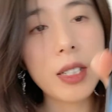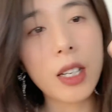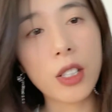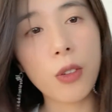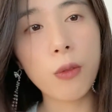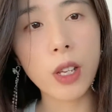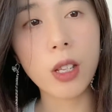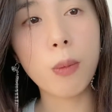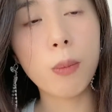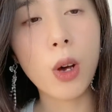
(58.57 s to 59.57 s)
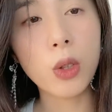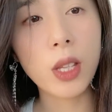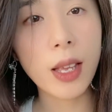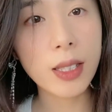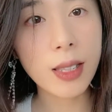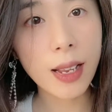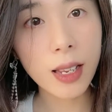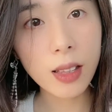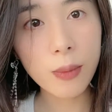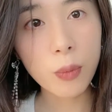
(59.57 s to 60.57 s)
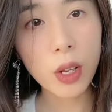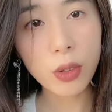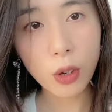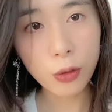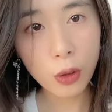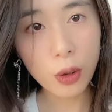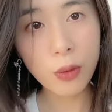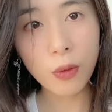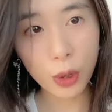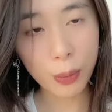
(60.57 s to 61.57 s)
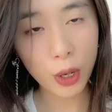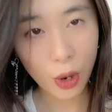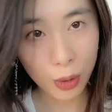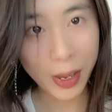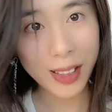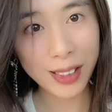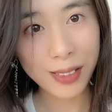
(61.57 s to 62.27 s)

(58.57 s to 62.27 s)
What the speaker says: just wait about 10 seconds, your phone will be open.